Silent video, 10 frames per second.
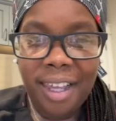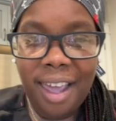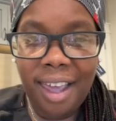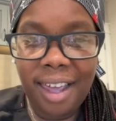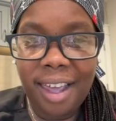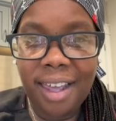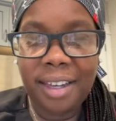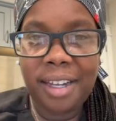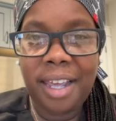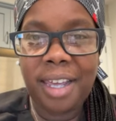
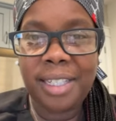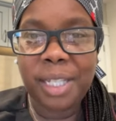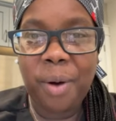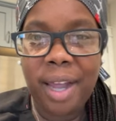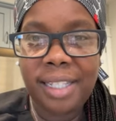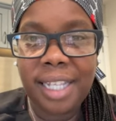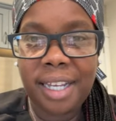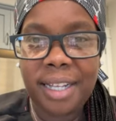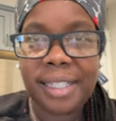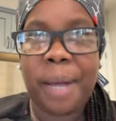And it's crazy
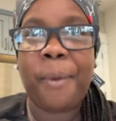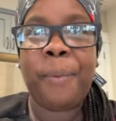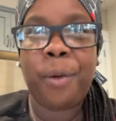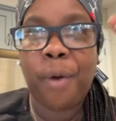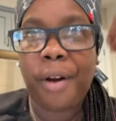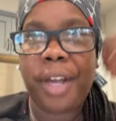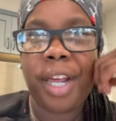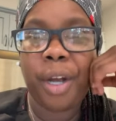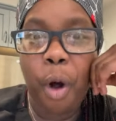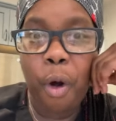because I'm gonna be
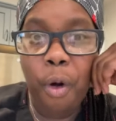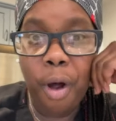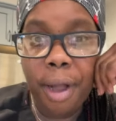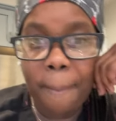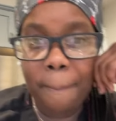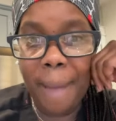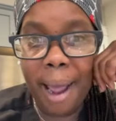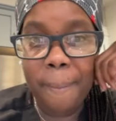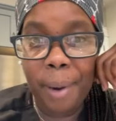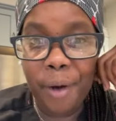working on
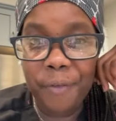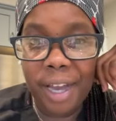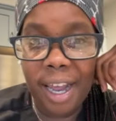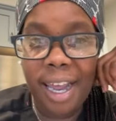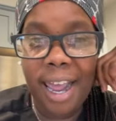my birthday